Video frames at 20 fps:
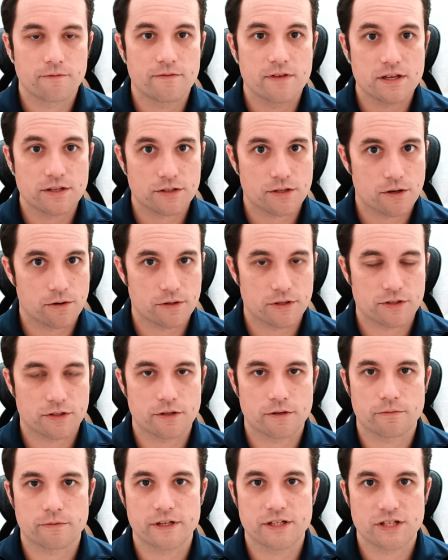VS Code is
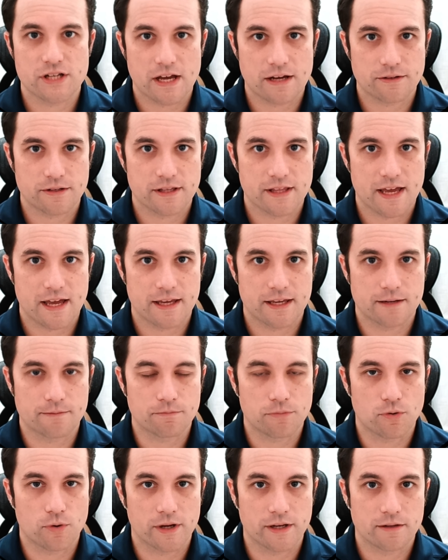going to reach out to that
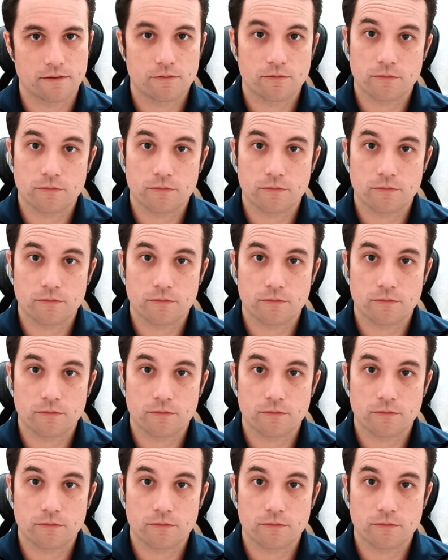endpoint,